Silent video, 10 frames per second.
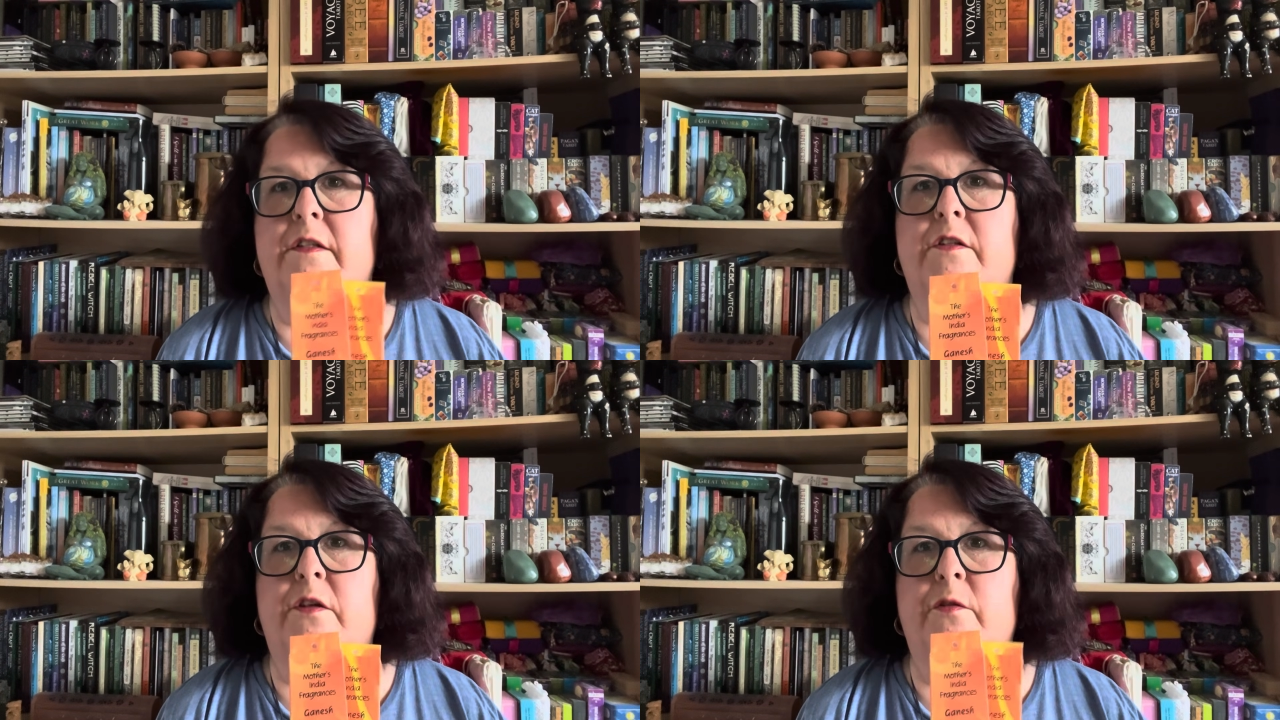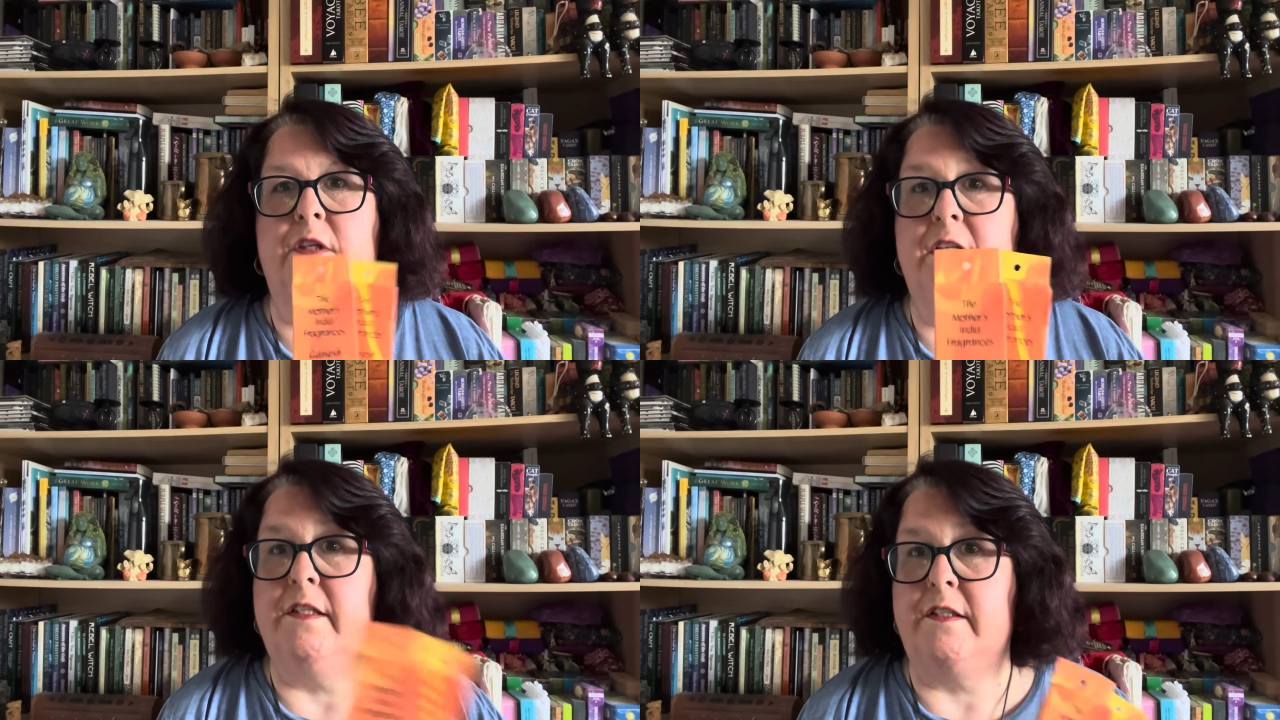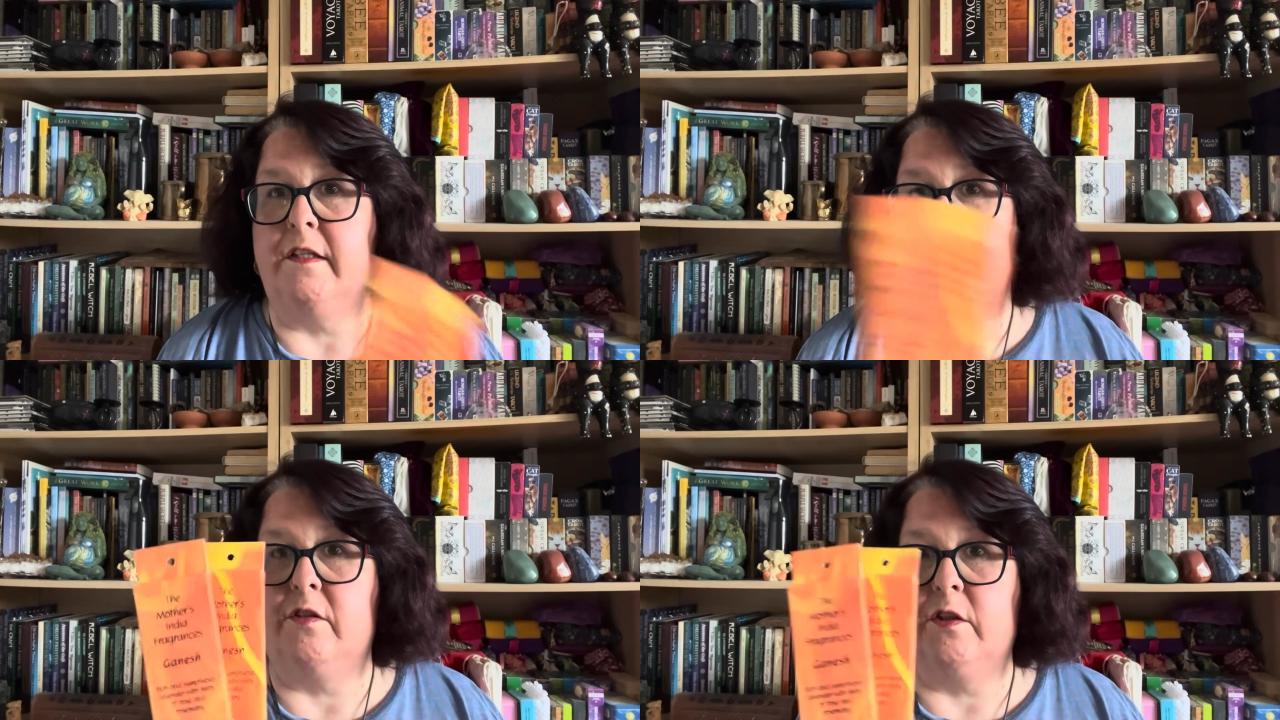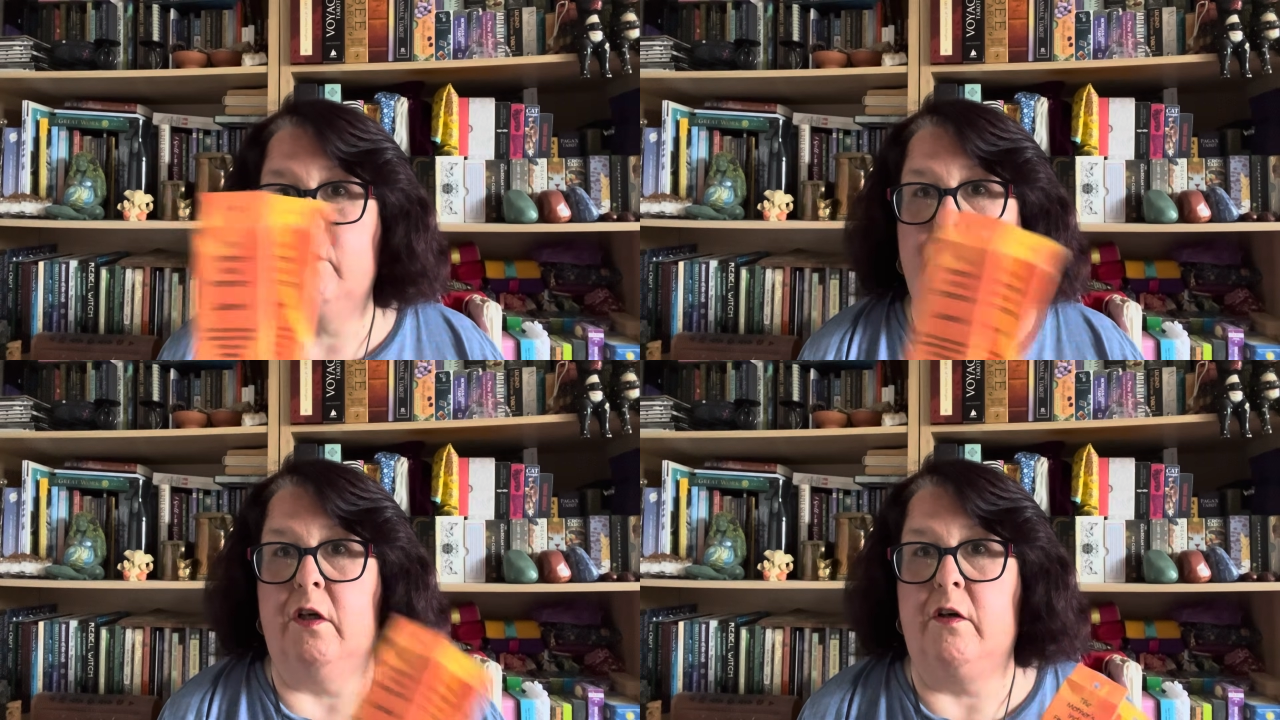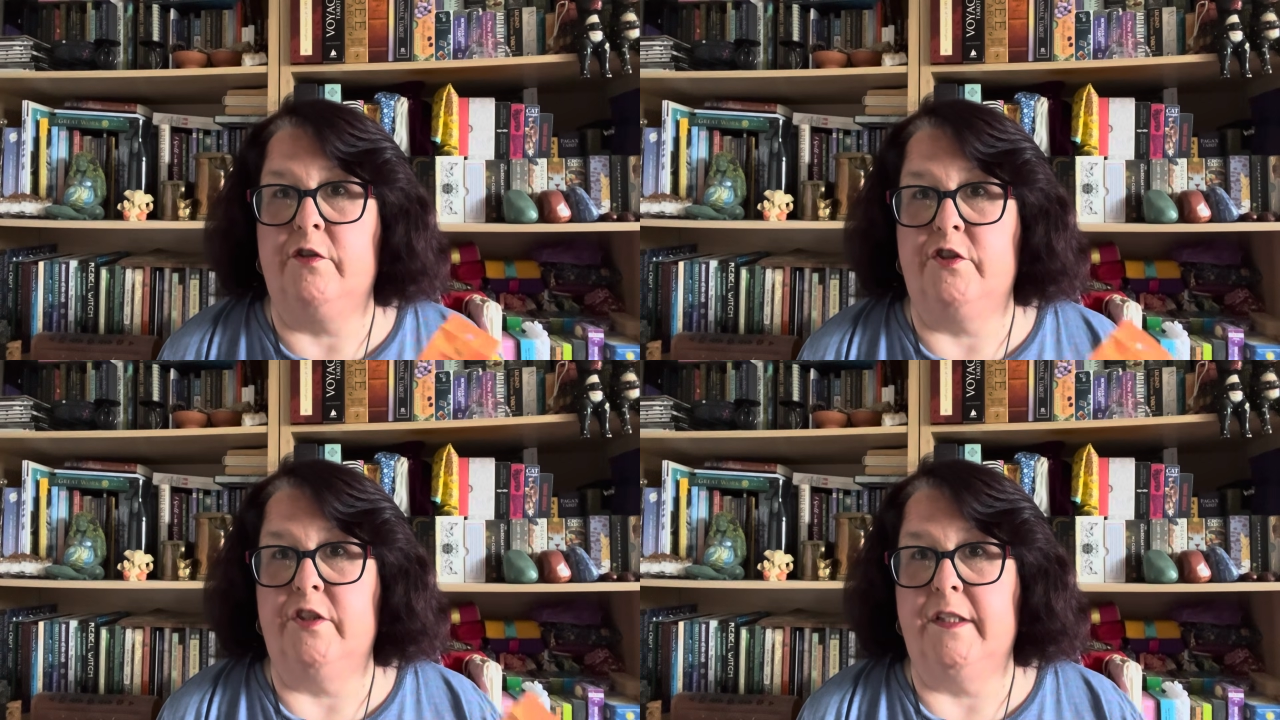So the incense I got
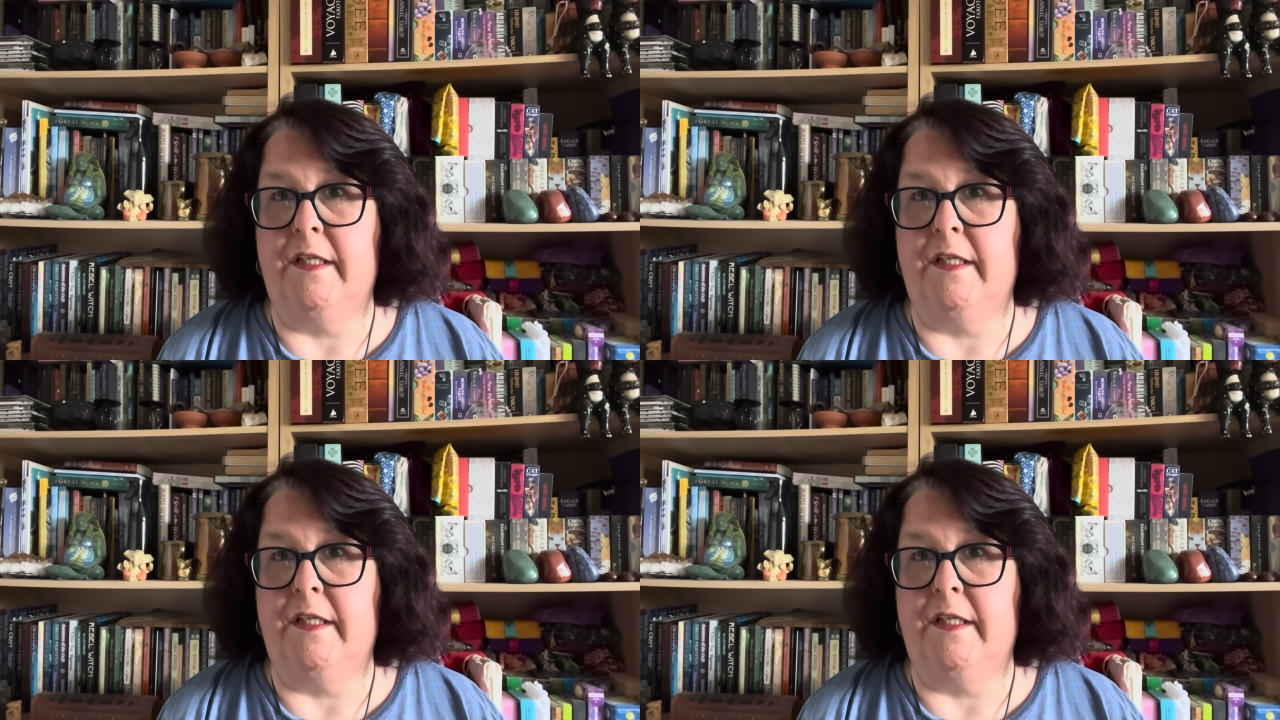last year